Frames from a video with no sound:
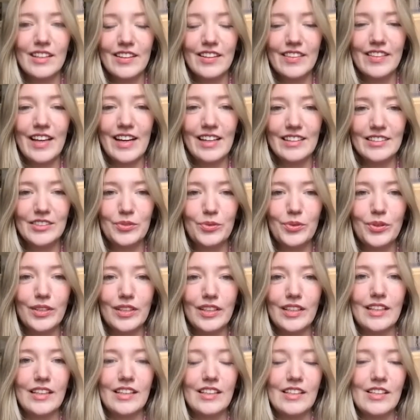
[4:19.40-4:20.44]
that's
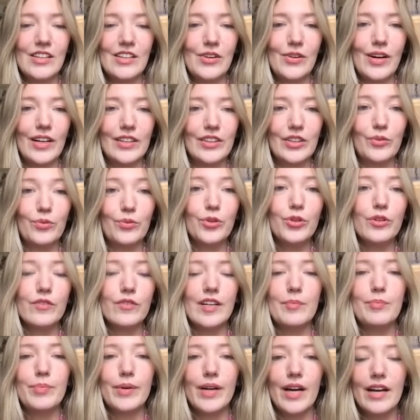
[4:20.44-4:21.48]
really at the root of
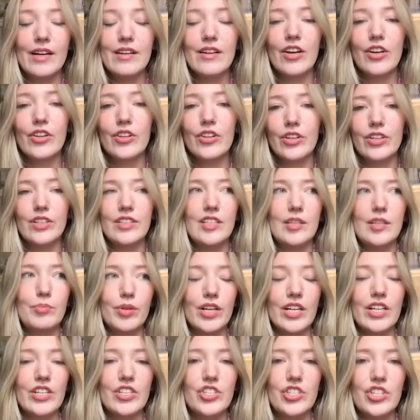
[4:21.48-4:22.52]
it. But another deeper
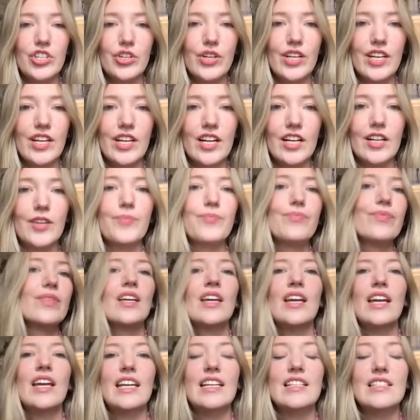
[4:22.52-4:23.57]
issue here
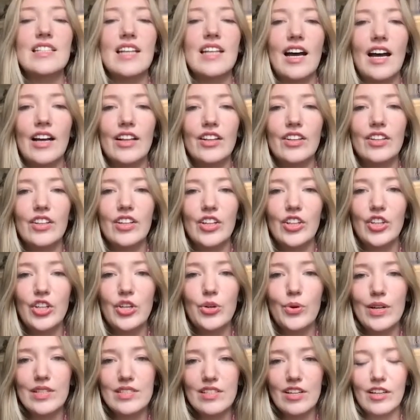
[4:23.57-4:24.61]
is that the
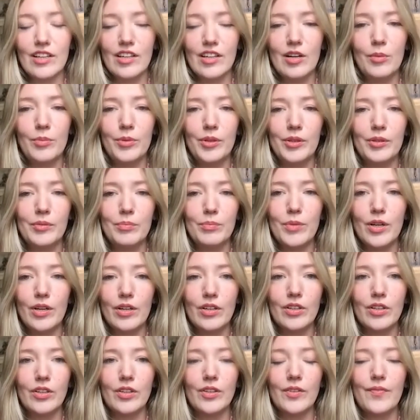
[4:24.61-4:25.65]
US economic
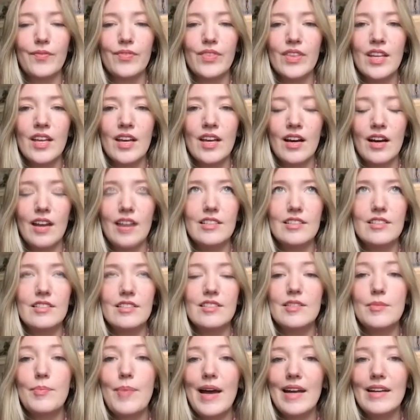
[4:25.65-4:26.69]
model is
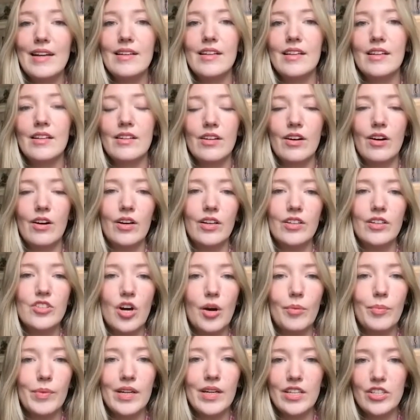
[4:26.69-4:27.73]
dependent on
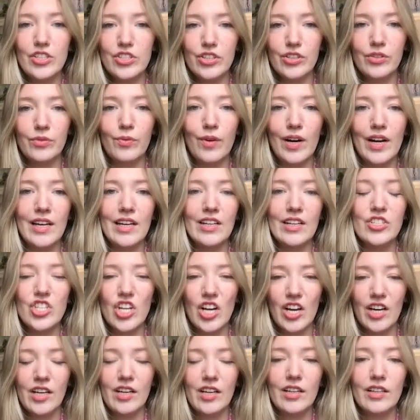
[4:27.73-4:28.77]
domination, right? And
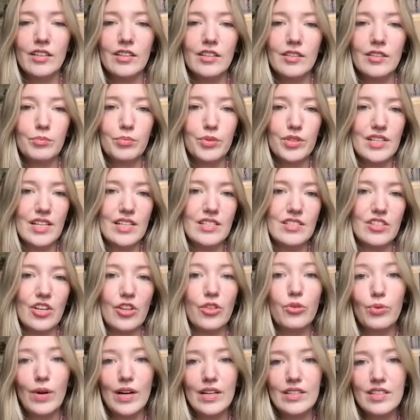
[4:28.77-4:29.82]
China presents a
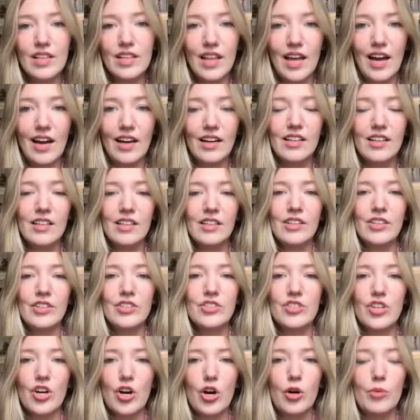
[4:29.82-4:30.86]
threat to that.
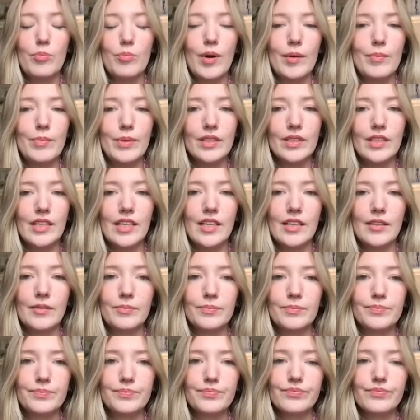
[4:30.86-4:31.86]
So by building